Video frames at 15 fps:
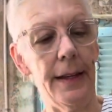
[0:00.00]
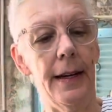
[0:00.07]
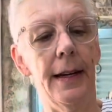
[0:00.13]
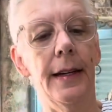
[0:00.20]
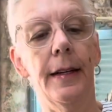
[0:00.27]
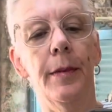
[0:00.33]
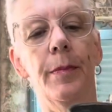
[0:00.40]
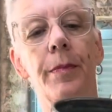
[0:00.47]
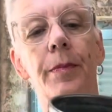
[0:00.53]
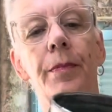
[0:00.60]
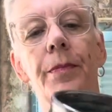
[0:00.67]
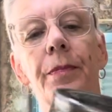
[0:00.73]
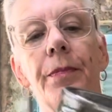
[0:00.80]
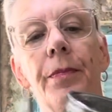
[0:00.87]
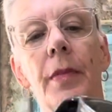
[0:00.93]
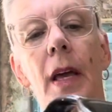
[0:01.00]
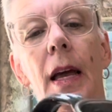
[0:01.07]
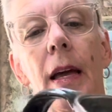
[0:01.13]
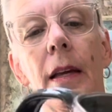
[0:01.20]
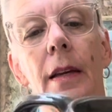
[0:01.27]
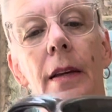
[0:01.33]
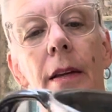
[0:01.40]
um,
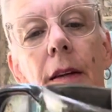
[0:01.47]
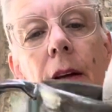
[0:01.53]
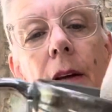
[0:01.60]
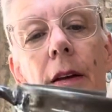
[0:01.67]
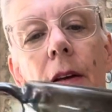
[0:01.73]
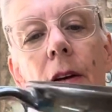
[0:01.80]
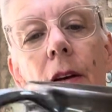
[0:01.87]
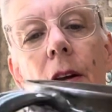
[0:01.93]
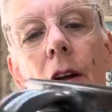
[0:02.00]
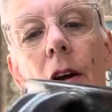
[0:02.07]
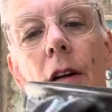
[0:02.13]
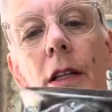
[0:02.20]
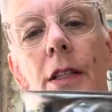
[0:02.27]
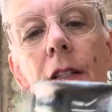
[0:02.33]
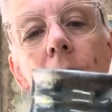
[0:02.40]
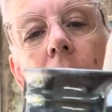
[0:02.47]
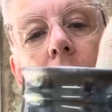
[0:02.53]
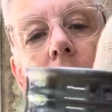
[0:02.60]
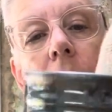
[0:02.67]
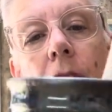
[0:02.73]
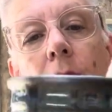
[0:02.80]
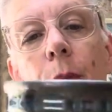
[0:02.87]
and you, can hardly tell
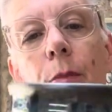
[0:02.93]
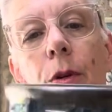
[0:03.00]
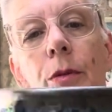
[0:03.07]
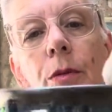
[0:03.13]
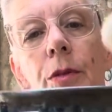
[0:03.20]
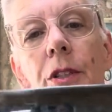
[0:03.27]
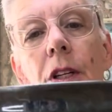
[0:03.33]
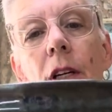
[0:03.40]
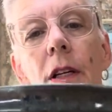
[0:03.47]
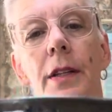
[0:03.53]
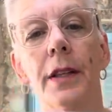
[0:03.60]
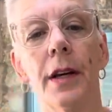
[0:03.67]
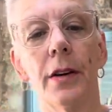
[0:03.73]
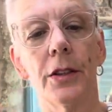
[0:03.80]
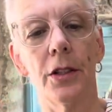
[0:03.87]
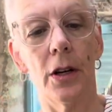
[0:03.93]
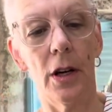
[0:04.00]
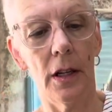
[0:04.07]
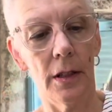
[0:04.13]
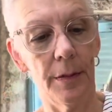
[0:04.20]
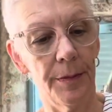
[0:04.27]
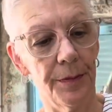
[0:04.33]
there's any blue rutile in there at
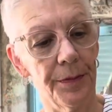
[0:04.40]
all.